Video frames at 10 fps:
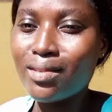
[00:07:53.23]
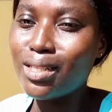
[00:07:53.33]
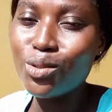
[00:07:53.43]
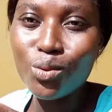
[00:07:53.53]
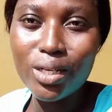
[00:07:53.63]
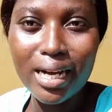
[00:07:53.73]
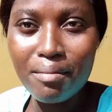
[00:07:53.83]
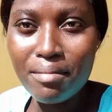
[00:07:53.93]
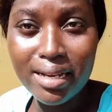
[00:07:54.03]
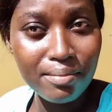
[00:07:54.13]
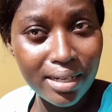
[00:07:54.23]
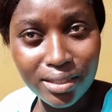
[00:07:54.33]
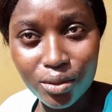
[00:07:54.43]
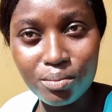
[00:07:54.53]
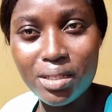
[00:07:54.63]
you can make
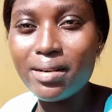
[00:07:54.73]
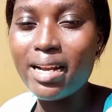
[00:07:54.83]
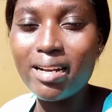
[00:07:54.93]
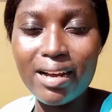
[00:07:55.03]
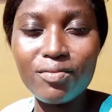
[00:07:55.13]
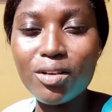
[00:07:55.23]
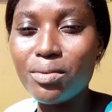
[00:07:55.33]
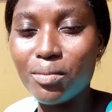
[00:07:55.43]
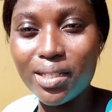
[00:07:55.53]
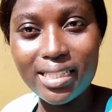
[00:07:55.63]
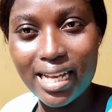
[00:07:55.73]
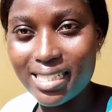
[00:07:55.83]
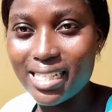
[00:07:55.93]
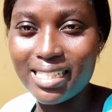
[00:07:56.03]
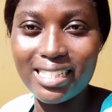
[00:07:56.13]
money. Me right now, I have not been
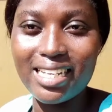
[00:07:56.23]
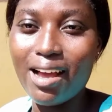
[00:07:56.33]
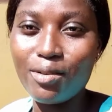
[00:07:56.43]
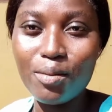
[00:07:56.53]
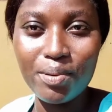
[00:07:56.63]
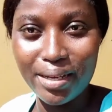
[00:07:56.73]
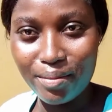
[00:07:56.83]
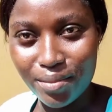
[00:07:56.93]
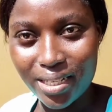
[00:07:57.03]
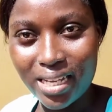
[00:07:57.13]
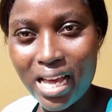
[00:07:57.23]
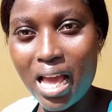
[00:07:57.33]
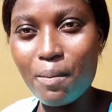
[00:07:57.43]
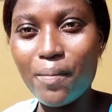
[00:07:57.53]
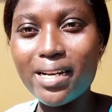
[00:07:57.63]
monetized yet. They are not paying me.
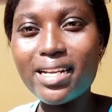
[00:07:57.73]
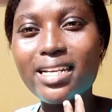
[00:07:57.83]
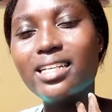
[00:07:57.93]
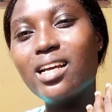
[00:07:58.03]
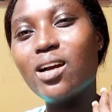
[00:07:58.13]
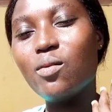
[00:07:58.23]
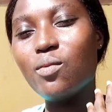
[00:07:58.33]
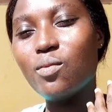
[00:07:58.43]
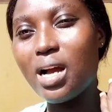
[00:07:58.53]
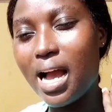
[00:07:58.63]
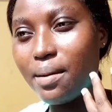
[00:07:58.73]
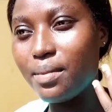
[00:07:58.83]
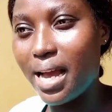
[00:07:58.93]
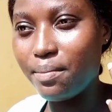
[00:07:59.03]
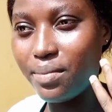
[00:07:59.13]
But then
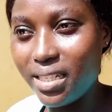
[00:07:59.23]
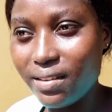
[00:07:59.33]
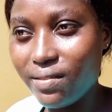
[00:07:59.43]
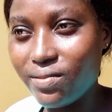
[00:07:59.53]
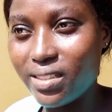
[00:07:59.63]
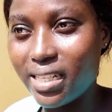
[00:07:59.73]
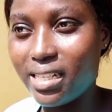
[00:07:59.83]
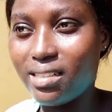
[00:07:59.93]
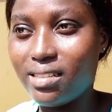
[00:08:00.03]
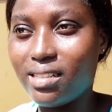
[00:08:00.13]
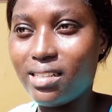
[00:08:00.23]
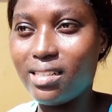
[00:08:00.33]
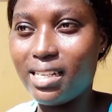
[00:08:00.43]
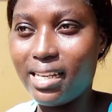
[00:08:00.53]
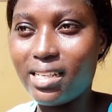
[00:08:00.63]
I believe that,
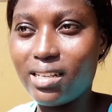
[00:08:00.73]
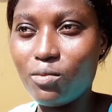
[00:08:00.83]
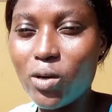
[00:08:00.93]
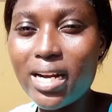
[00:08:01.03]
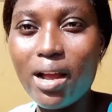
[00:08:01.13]
like, when I